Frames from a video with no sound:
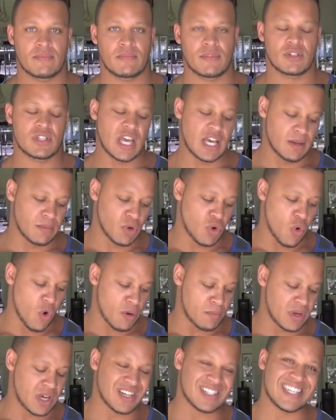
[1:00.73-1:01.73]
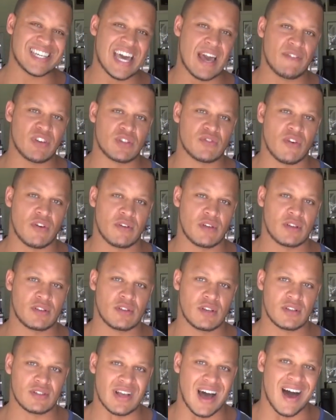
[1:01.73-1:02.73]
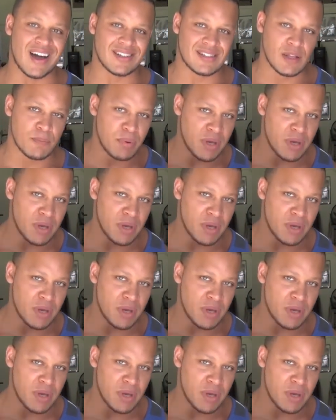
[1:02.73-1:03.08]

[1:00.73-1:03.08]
They're taking him to court because he gave his honest